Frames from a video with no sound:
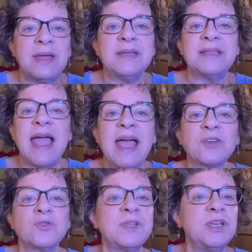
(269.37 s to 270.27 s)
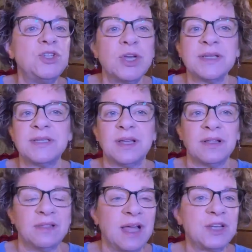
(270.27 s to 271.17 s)
is actually just
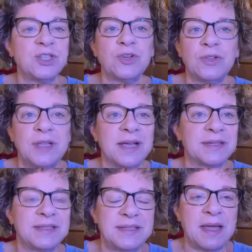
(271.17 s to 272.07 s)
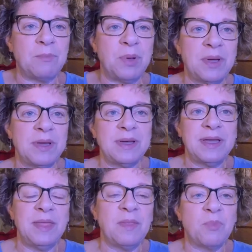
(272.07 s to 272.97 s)
a logical next step
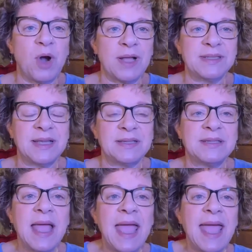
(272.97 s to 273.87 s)
in the process,